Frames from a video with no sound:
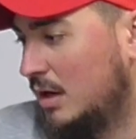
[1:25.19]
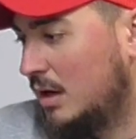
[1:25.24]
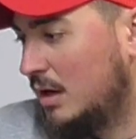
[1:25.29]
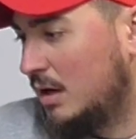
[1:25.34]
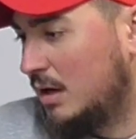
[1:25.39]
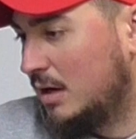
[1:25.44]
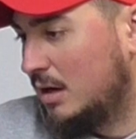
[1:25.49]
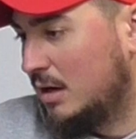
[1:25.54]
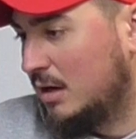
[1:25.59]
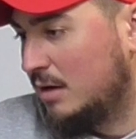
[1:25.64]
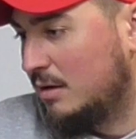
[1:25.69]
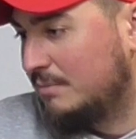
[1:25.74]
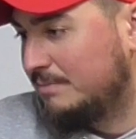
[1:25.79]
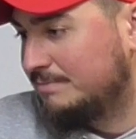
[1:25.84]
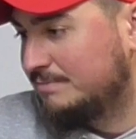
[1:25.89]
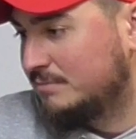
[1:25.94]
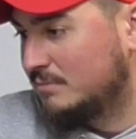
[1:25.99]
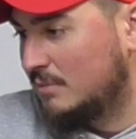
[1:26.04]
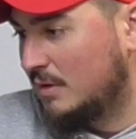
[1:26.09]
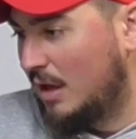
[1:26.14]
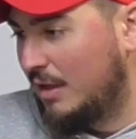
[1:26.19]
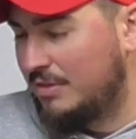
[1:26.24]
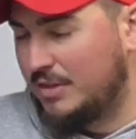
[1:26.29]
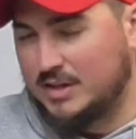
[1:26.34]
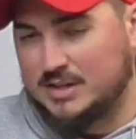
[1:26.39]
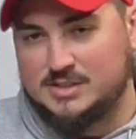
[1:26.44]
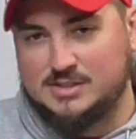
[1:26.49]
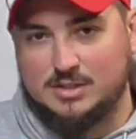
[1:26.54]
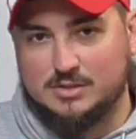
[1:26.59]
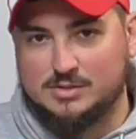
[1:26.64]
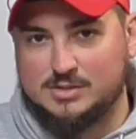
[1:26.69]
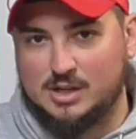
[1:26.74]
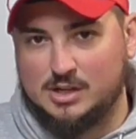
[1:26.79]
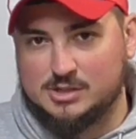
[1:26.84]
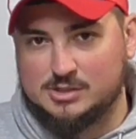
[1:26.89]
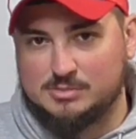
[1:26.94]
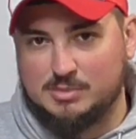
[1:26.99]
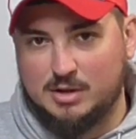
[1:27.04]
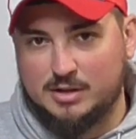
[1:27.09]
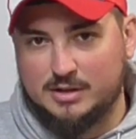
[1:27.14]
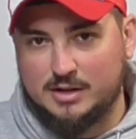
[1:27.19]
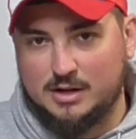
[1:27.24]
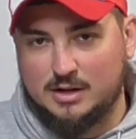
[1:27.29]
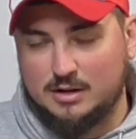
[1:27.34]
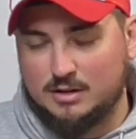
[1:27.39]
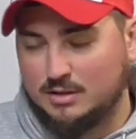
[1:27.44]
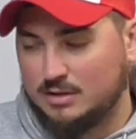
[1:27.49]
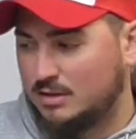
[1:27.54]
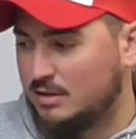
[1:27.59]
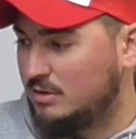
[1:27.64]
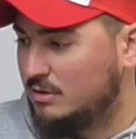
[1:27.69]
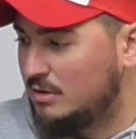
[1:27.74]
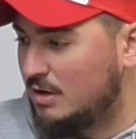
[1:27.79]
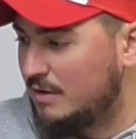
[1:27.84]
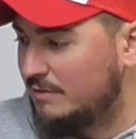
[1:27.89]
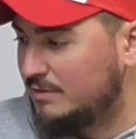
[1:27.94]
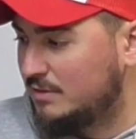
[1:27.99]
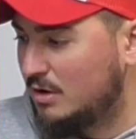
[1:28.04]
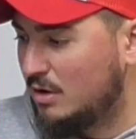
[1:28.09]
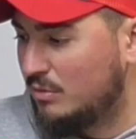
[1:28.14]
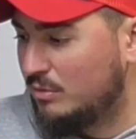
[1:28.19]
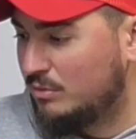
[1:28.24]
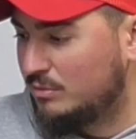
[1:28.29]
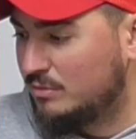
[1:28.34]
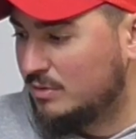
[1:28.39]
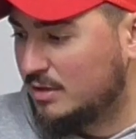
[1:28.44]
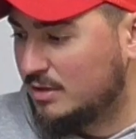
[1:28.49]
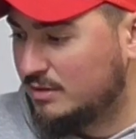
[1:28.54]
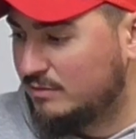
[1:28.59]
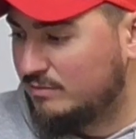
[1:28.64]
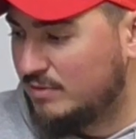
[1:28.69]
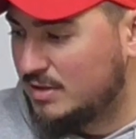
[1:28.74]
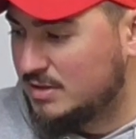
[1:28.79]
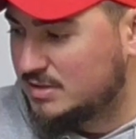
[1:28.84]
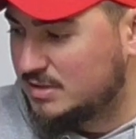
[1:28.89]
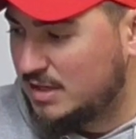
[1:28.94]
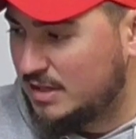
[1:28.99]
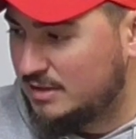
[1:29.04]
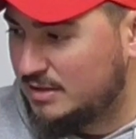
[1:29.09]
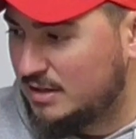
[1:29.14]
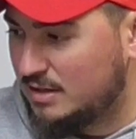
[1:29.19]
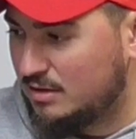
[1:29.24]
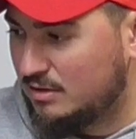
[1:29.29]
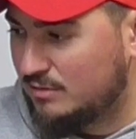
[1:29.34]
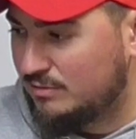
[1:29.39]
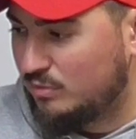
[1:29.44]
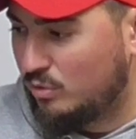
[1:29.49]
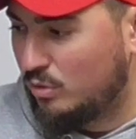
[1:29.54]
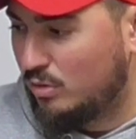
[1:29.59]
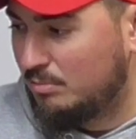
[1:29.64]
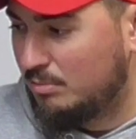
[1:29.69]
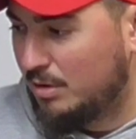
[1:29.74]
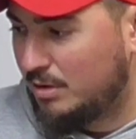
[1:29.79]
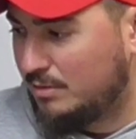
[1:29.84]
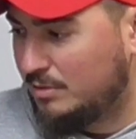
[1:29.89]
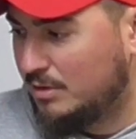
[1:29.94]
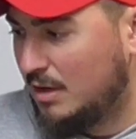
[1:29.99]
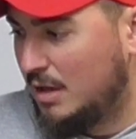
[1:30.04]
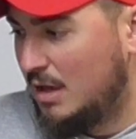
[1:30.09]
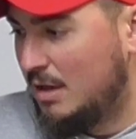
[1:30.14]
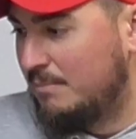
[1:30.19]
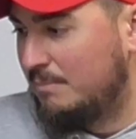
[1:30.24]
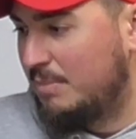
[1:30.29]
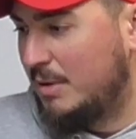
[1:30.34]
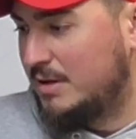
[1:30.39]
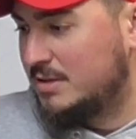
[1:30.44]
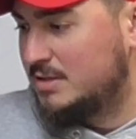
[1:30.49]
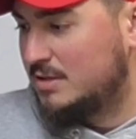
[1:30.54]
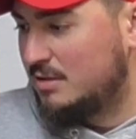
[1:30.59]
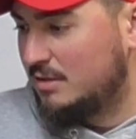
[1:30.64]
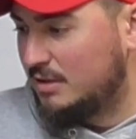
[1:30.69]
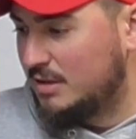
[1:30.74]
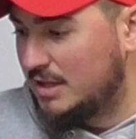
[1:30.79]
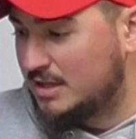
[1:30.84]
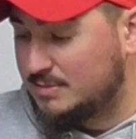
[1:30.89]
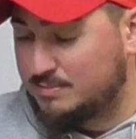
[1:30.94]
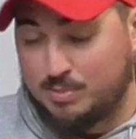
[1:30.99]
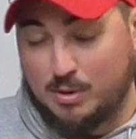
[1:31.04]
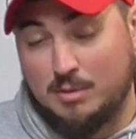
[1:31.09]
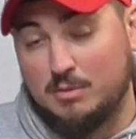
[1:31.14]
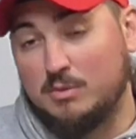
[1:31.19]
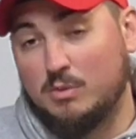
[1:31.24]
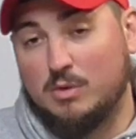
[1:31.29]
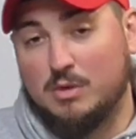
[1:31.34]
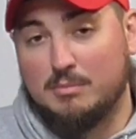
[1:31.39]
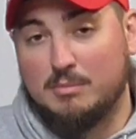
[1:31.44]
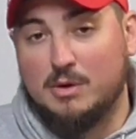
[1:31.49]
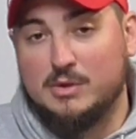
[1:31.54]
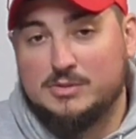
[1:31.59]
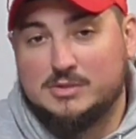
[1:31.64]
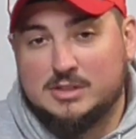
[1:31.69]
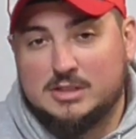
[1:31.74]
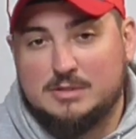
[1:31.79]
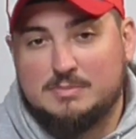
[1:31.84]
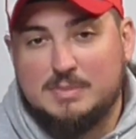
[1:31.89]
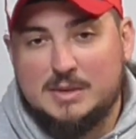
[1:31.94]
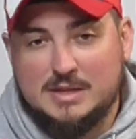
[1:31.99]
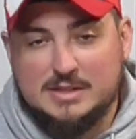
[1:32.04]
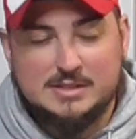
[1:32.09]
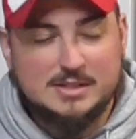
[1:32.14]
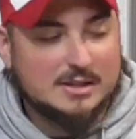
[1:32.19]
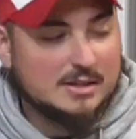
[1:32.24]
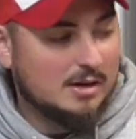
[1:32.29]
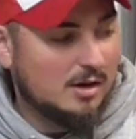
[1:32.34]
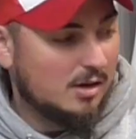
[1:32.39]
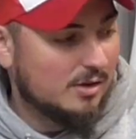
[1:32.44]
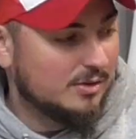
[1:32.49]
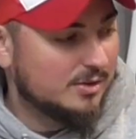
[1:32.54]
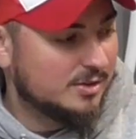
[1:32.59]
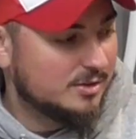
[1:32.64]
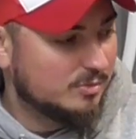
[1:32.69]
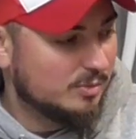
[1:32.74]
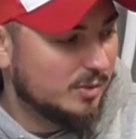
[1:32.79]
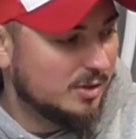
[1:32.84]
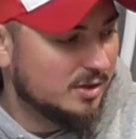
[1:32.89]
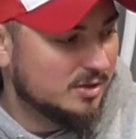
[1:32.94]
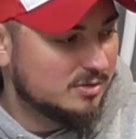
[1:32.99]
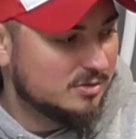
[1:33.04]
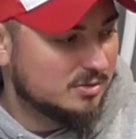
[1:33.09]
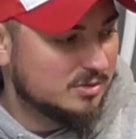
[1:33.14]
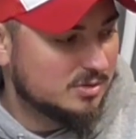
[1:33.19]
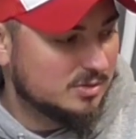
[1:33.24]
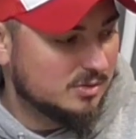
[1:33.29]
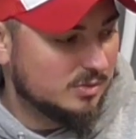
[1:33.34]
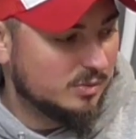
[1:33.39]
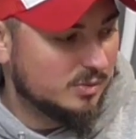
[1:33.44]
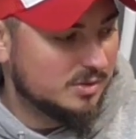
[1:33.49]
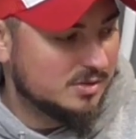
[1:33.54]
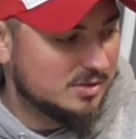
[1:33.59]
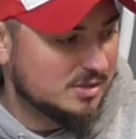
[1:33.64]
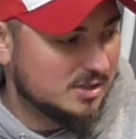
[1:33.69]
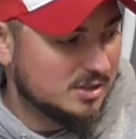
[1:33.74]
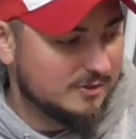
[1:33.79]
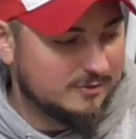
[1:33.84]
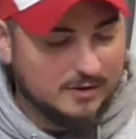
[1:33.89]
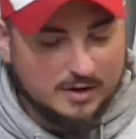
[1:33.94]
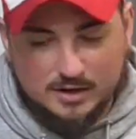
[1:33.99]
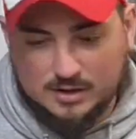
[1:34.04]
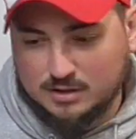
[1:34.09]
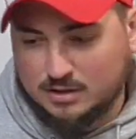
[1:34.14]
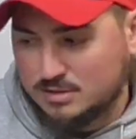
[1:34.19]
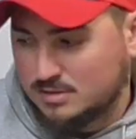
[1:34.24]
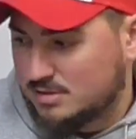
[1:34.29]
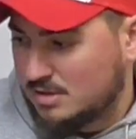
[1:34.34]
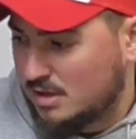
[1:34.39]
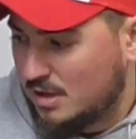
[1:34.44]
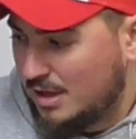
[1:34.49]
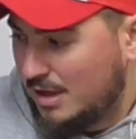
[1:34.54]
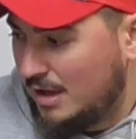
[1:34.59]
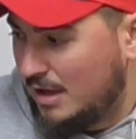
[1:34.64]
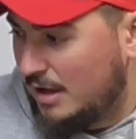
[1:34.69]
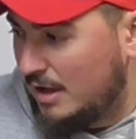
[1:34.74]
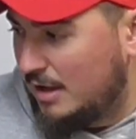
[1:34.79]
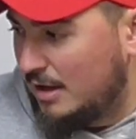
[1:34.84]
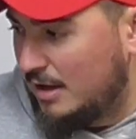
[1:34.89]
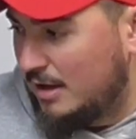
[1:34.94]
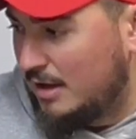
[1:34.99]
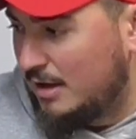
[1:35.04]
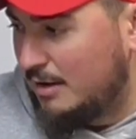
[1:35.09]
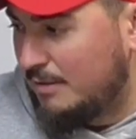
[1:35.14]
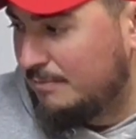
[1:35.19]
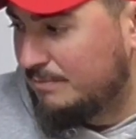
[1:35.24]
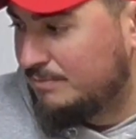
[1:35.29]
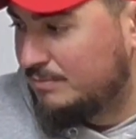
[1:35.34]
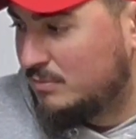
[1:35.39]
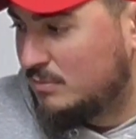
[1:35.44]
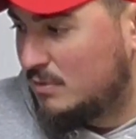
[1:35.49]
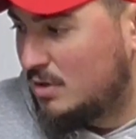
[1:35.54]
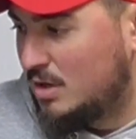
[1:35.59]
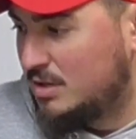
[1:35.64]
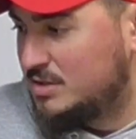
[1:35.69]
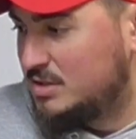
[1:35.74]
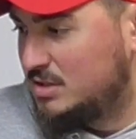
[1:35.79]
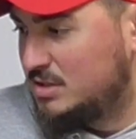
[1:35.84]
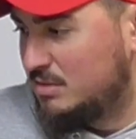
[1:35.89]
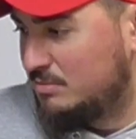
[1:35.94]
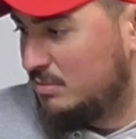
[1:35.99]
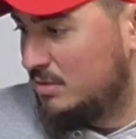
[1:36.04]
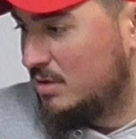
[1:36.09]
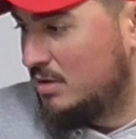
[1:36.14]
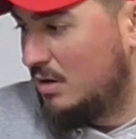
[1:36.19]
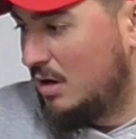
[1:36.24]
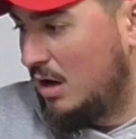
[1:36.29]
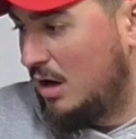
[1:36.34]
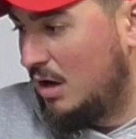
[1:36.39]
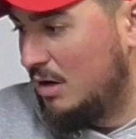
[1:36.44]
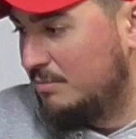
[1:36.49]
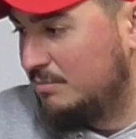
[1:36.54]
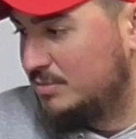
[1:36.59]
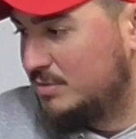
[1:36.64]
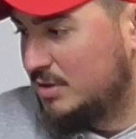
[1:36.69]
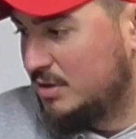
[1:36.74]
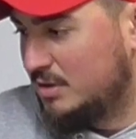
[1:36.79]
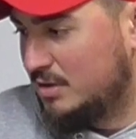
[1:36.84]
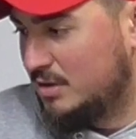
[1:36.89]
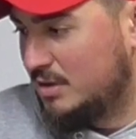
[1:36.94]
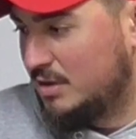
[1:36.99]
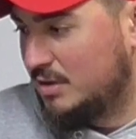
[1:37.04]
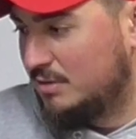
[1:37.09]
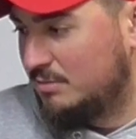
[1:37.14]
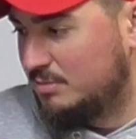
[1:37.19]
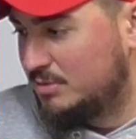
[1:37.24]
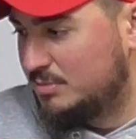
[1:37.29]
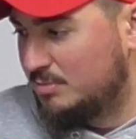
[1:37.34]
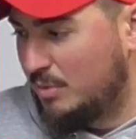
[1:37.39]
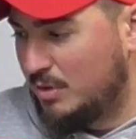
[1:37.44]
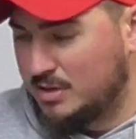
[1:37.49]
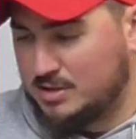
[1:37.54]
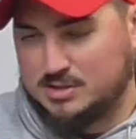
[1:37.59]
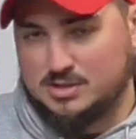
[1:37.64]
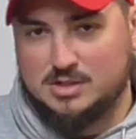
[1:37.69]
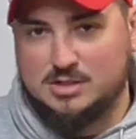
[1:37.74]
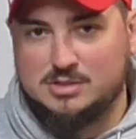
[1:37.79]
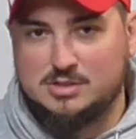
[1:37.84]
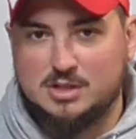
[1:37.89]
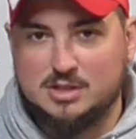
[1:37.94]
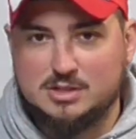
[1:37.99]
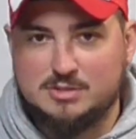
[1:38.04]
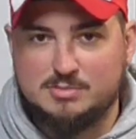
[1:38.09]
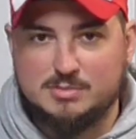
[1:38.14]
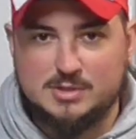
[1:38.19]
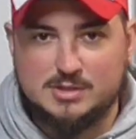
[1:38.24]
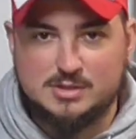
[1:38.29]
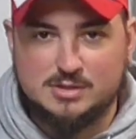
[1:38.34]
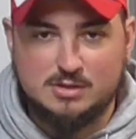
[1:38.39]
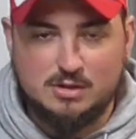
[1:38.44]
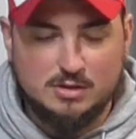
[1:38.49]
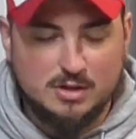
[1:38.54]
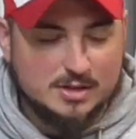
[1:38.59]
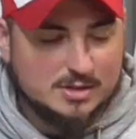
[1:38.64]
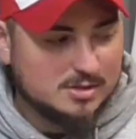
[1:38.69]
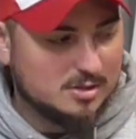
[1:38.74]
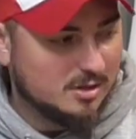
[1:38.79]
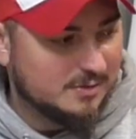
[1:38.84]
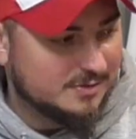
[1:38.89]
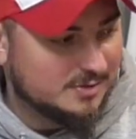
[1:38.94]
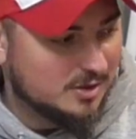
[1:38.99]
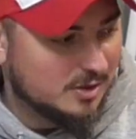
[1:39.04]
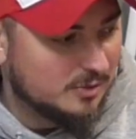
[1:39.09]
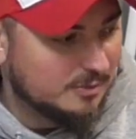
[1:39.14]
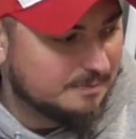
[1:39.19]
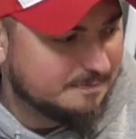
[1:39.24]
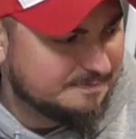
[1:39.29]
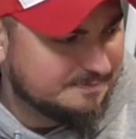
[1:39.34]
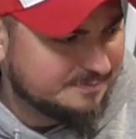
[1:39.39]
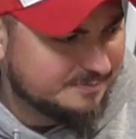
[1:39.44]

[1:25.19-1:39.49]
I think he still sells them on there. You'd have to go and investigate that on the forum, but basically that's probably where the most expense on this was these fingers, because he sent me the knobs and the springs and adjustments and all that stuff. So